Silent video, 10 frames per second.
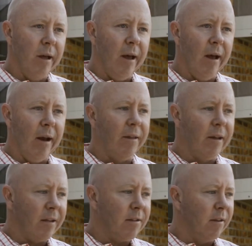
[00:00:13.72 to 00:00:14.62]
And I
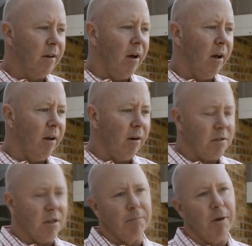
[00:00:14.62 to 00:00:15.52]
think that's
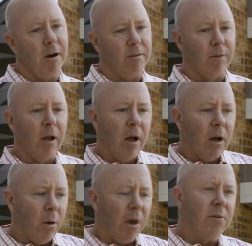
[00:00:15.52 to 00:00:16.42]
interesting compared to
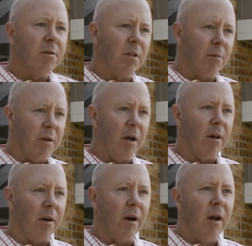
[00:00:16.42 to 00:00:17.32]
going through some of the
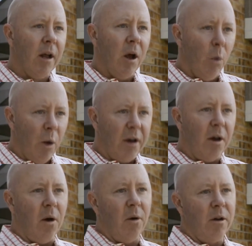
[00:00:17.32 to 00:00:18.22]
other
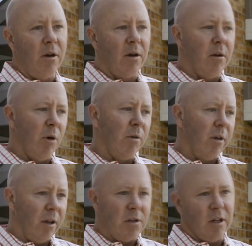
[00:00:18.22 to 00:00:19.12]
window, you know, come
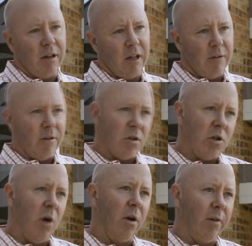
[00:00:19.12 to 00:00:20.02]
over and they give you the
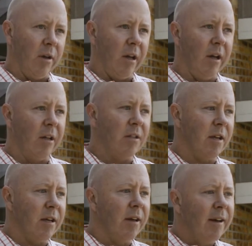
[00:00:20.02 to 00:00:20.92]
show and everything, and
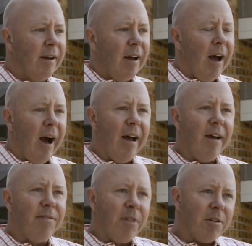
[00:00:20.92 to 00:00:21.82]
it's like,
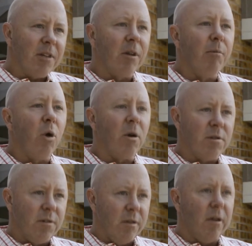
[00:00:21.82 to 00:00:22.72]
it feels like they're
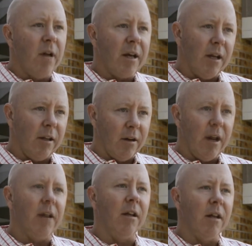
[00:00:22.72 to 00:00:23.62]
not
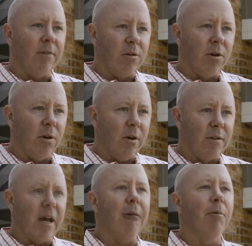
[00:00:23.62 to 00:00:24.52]
gonna leave until
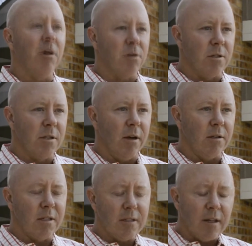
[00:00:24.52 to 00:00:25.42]
it's high pressured
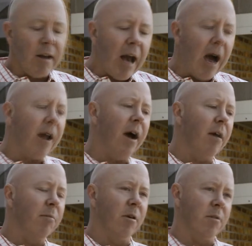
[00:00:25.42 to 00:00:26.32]
sales. This is not a
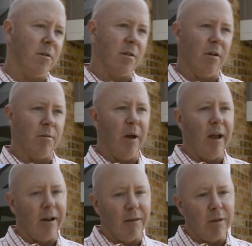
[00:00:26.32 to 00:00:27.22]
high pressured sales
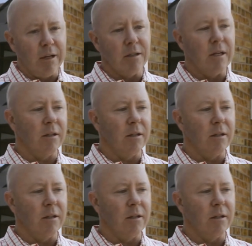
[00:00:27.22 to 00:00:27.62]
by any means.